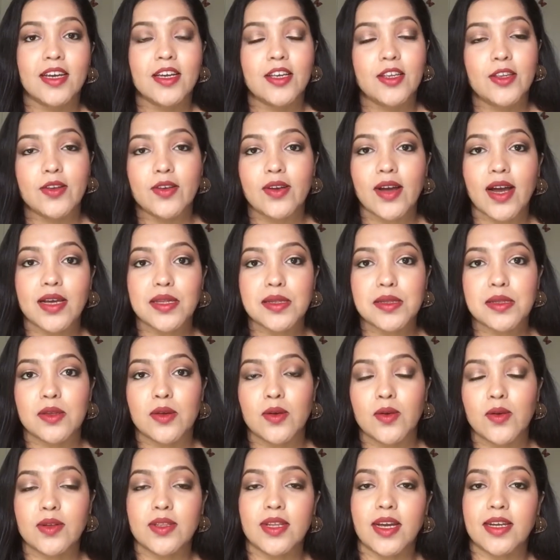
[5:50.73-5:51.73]
You guys
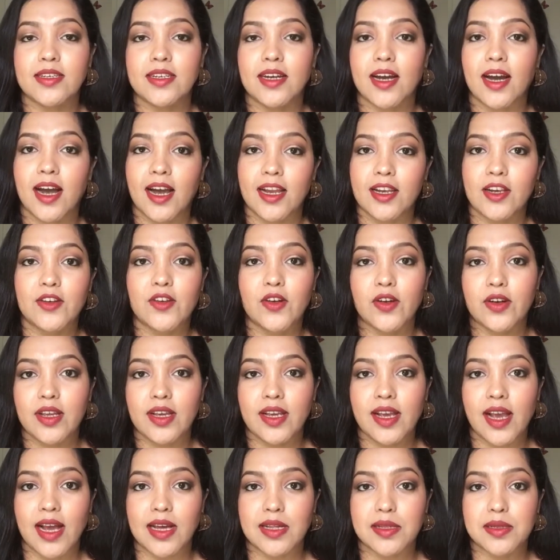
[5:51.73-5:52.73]
know that
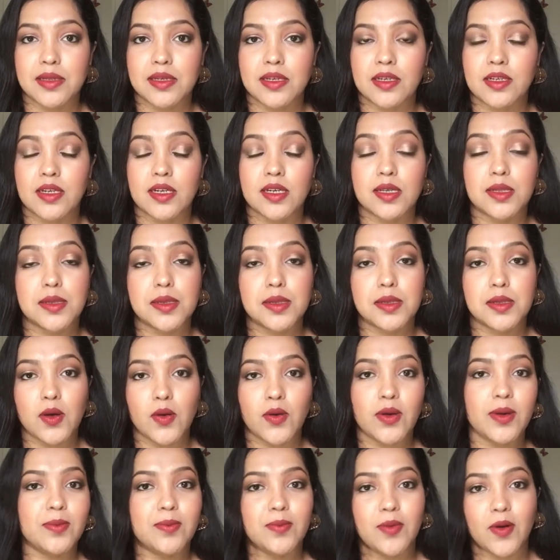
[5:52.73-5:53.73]
hyaluronic acid is
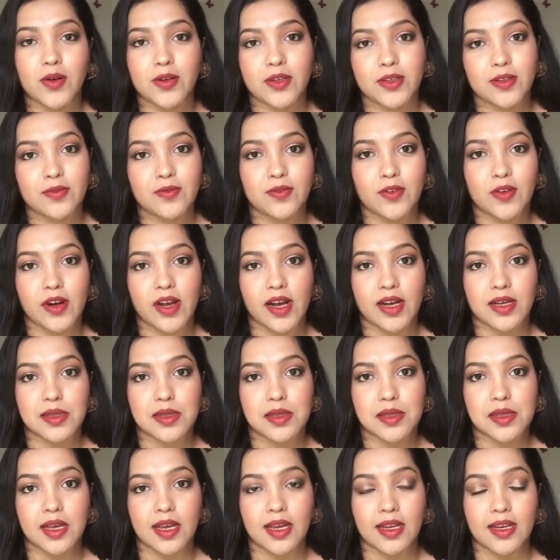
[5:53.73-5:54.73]
so important for our
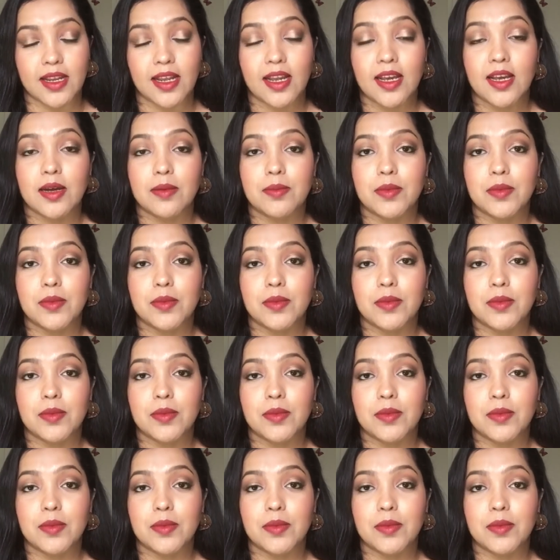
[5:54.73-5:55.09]
skin